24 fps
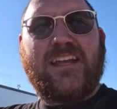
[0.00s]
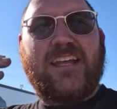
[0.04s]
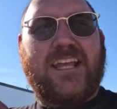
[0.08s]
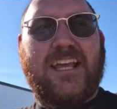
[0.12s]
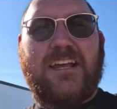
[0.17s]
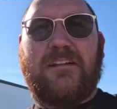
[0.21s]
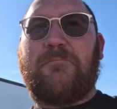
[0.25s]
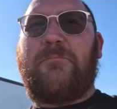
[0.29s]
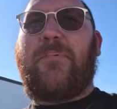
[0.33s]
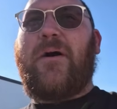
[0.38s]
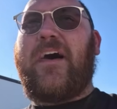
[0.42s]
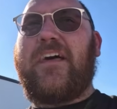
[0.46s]

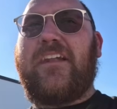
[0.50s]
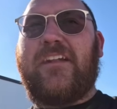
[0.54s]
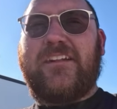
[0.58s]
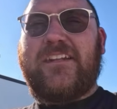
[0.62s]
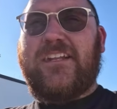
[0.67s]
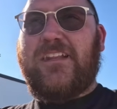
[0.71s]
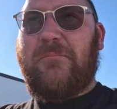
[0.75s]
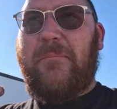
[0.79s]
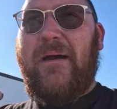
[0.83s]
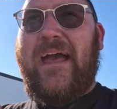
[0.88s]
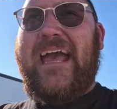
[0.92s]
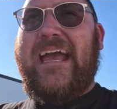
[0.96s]
getting puddled
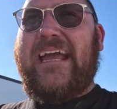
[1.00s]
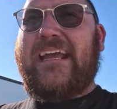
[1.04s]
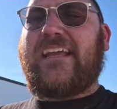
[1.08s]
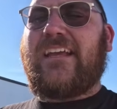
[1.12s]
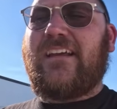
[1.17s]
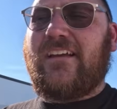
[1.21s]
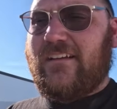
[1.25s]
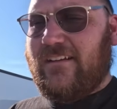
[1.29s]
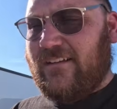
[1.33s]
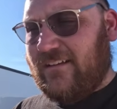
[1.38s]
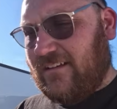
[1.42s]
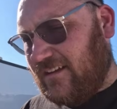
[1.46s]
to the back
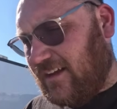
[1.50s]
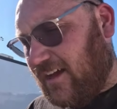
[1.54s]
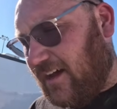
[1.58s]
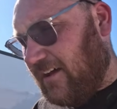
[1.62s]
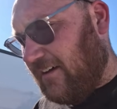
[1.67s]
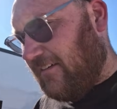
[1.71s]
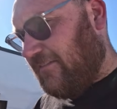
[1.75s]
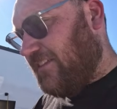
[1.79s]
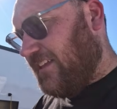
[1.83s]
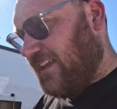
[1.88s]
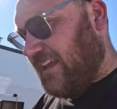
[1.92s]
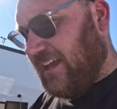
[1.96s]

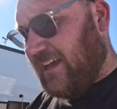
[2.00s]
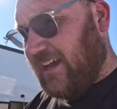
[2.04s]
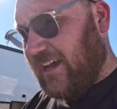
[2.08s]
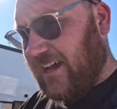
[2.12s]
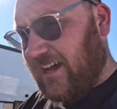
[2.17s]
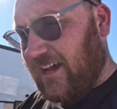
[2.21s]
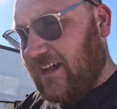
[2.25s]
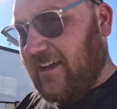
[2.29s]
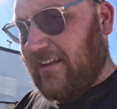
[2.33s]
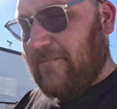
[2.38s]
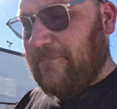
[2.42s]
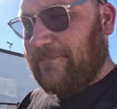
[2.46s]
of
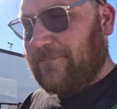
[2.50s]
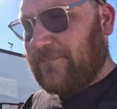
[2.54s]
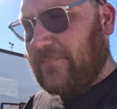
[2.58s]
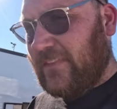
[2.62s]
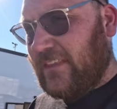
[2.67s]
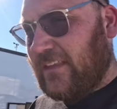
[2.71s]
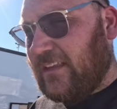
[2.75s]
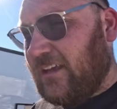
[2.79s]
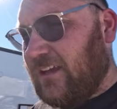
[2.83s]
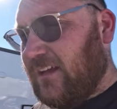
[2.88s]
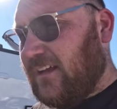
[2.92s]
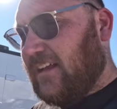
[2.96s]
the
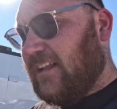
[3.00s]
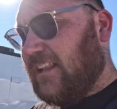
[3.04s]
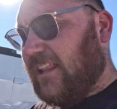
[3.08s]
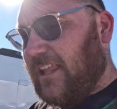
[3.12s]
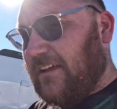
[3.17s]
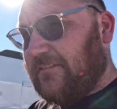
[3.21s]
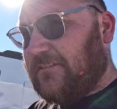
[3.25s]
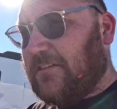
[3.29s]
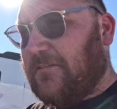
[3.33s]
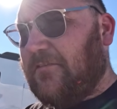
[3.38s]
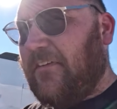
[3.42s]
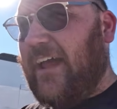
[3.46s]

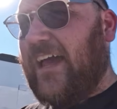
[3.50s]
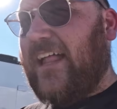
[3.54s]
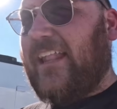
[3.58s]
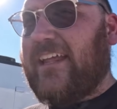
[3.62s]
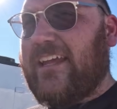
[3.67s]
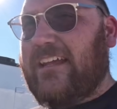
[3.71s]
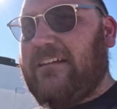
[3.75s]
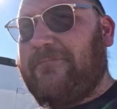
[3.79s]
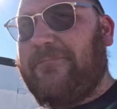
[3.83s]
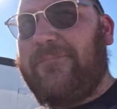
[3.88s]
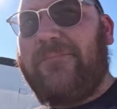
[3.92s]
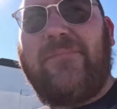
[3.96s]
lifter
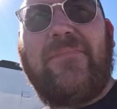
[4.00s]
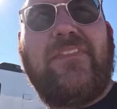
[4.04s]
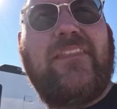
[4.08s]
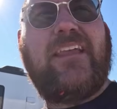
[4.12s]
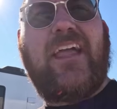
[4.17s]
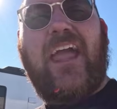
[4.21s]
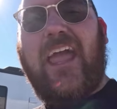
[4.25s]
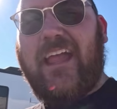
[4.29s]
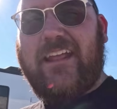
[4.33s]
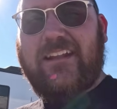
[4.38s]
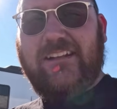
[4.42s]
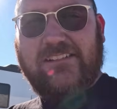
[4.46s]
valley,
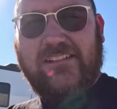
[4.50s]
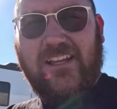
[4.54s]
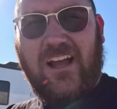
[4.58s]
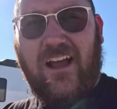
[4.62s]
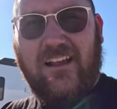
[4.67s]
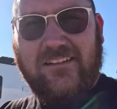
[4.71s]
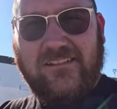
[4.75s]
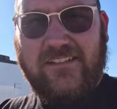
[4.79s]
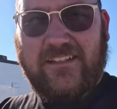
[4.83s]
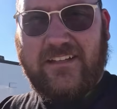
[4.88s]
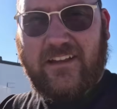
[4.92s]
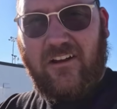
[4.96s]
and it just
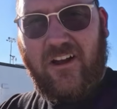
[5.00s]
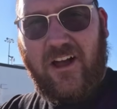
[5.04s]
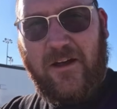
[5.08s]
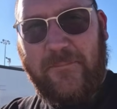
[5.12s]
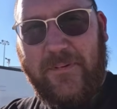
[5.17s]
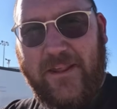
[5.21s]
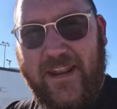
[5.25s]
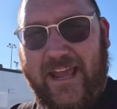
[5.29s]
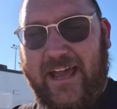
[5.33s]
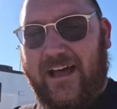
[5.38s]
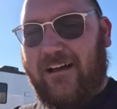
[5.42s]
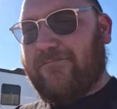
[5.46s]
caused it to go
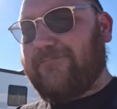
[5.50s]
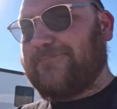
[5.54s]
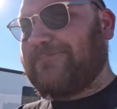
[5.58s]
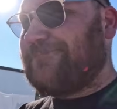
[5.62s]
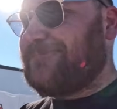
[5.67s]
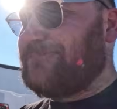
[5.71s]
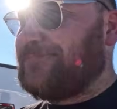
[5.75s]
up and out.